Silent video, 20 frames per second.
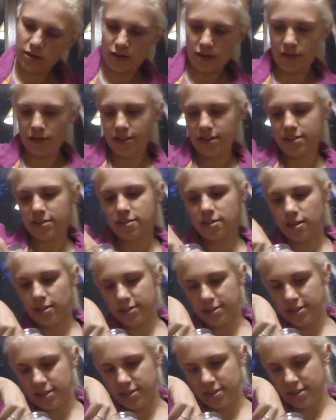so that it
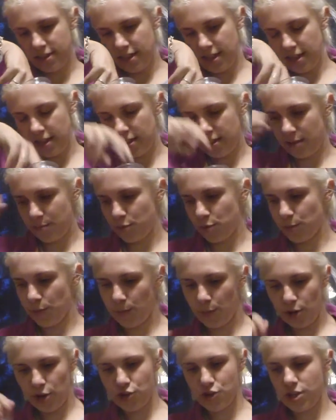started to stick, and then put my
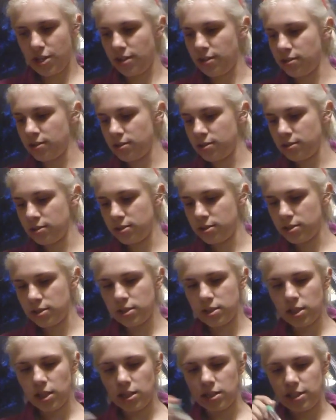brush in
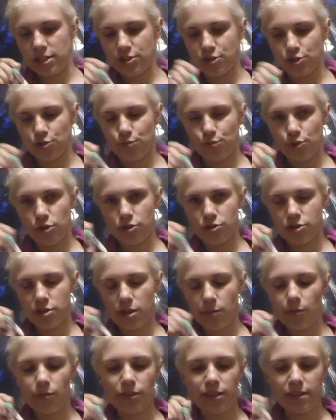and then just brushed it
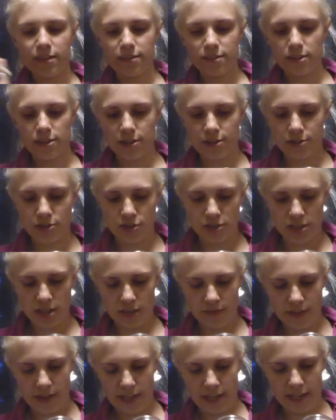up on the inside just to
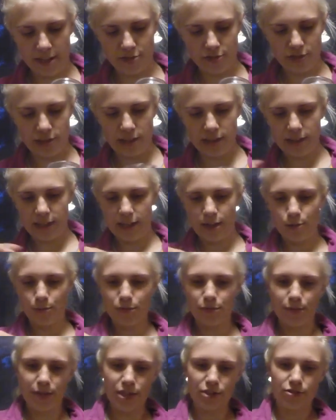give it an extra little
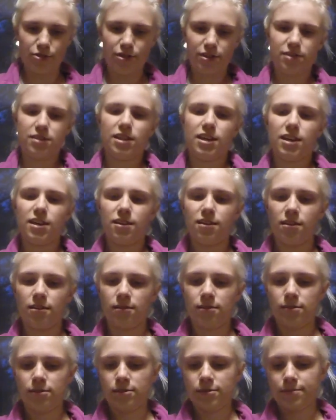help to make sure it stayed.
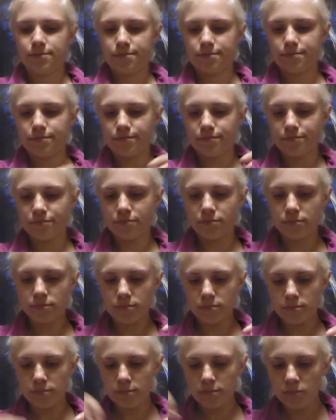
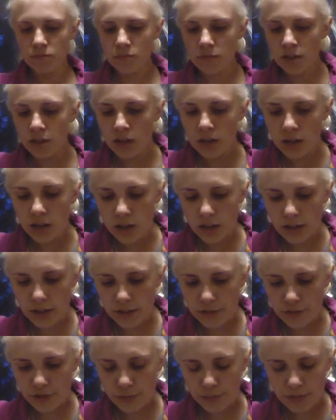
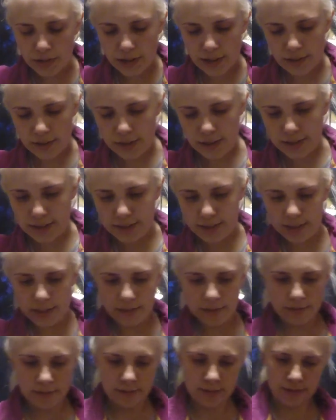And drop the little lights
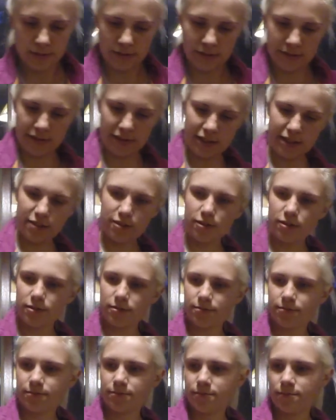in, lid
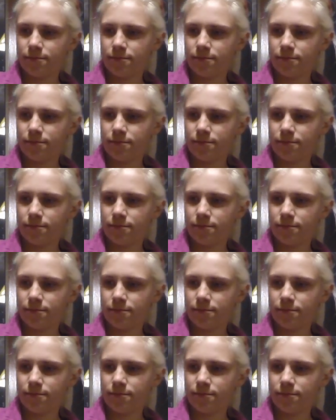on,